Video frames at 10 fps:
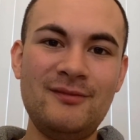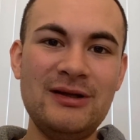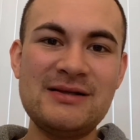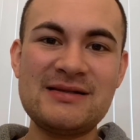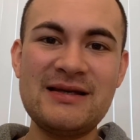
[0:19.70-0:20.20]

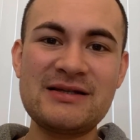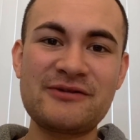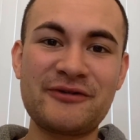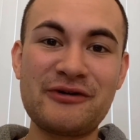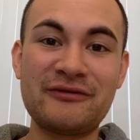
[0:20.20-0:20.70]
Seeing as a
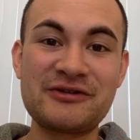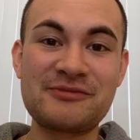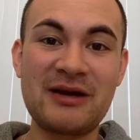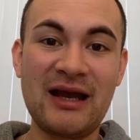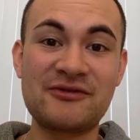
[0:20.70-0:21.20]
few of us
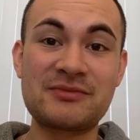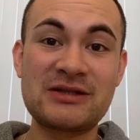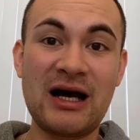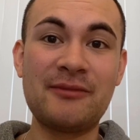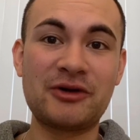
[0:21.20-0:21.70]
may have some
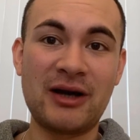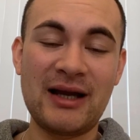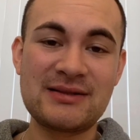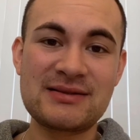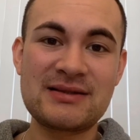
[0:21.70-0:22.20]
time on our
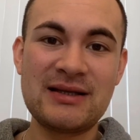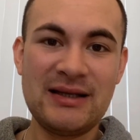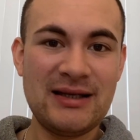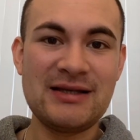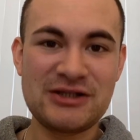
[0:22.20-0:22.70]
hands,
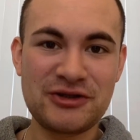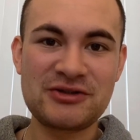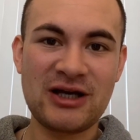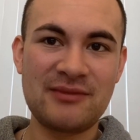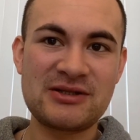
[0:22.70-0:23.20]
it's a good
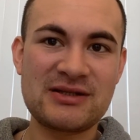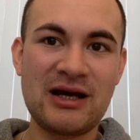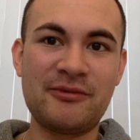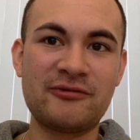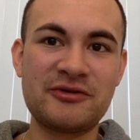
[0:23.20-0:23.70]
time to set
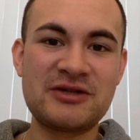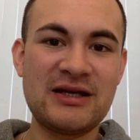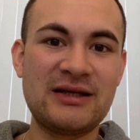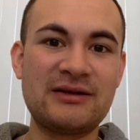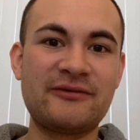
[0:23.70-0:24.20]
up a
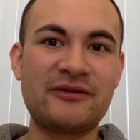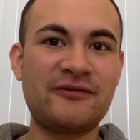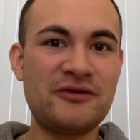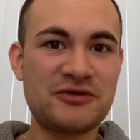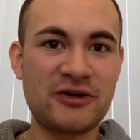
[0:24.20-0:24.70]
routine for the
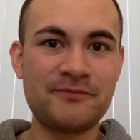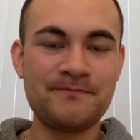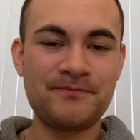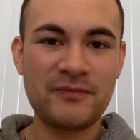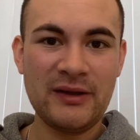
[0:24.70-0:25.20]
future.
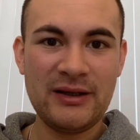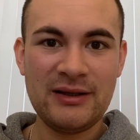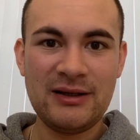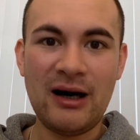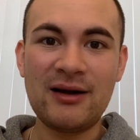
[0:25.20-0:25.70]

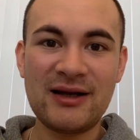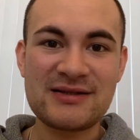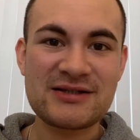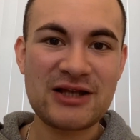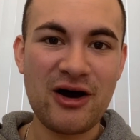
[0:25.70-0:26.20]
I like to
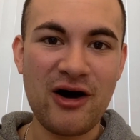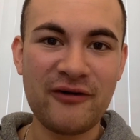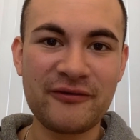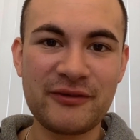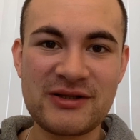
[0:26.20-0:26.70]
start
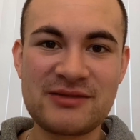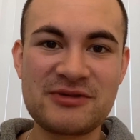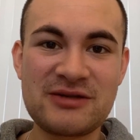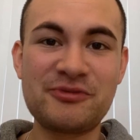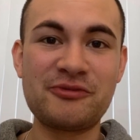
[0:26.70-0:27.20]
off with some
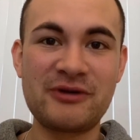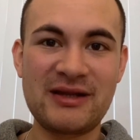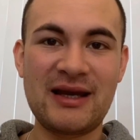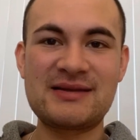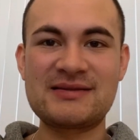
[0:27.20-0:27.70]
simple breathing
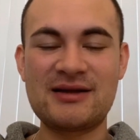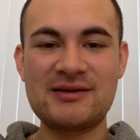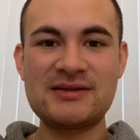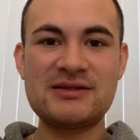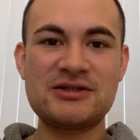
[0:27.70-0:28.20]

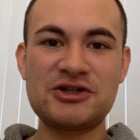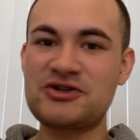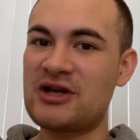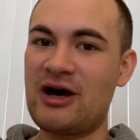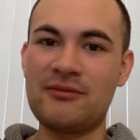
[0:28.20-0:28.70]
exercises just
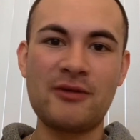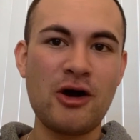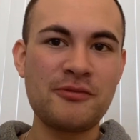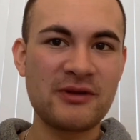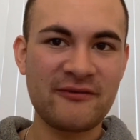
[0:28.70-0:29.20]
to help
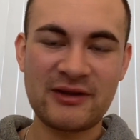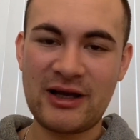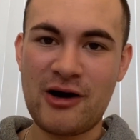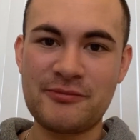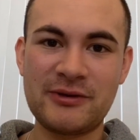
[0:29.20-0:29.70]
open everything
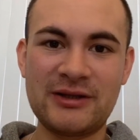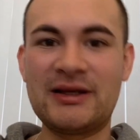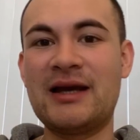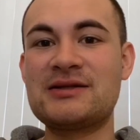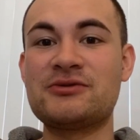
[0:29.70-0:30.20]
up and
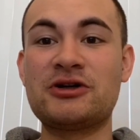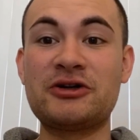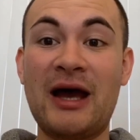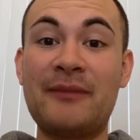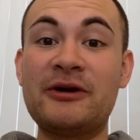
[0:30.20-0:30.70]
get into a good
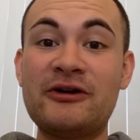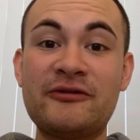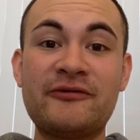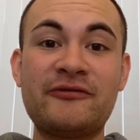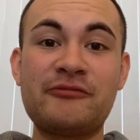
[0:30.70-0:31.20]
habit of
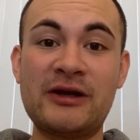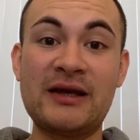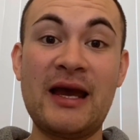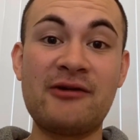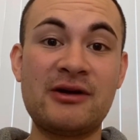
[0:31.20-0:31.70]
bringing
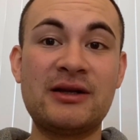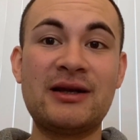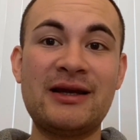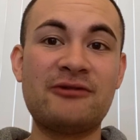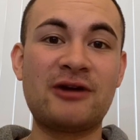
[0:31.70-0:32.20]
air
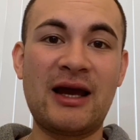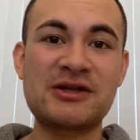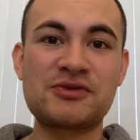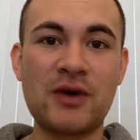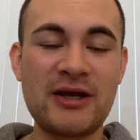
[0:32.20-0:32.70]
in a
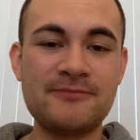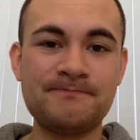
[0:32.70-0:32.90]
relaxed way.